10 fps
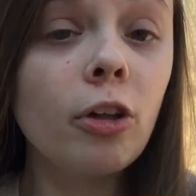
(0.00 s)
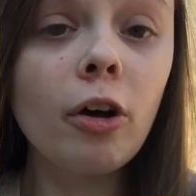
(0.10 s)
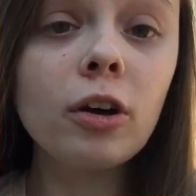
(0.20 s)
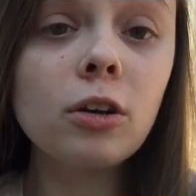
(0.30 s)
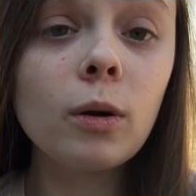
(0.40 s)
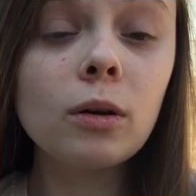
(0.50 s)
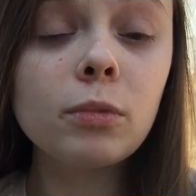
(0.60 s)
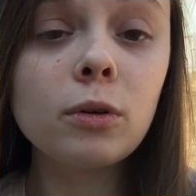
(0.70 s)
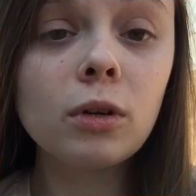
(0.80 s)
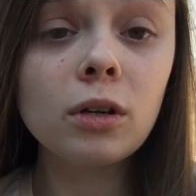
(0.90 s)
log onto our
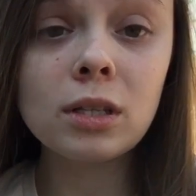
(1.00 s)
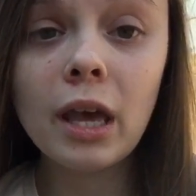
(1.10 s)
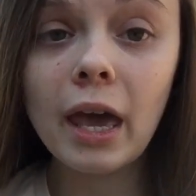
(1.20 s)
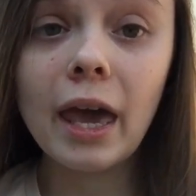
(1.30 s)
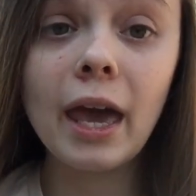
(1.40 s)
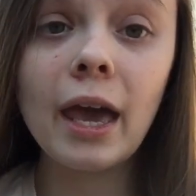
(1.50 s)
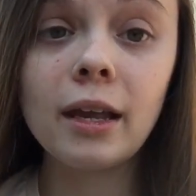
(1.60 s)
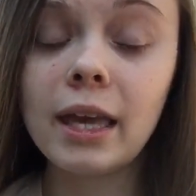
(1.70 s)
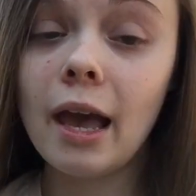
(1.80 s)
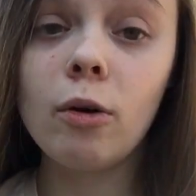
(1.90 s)
computers,
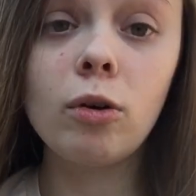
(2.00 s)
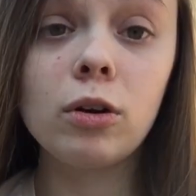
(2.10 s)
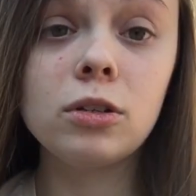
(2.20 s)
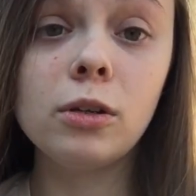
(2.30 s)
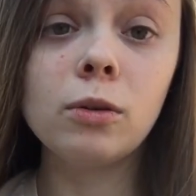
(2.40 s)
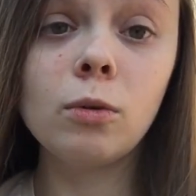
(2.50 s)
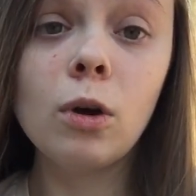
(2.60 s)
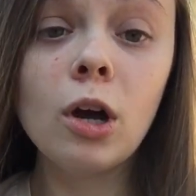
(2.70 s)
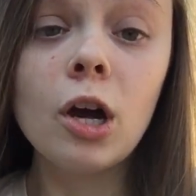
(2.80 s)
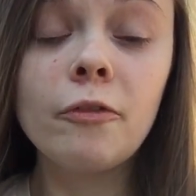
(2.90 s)
and count on you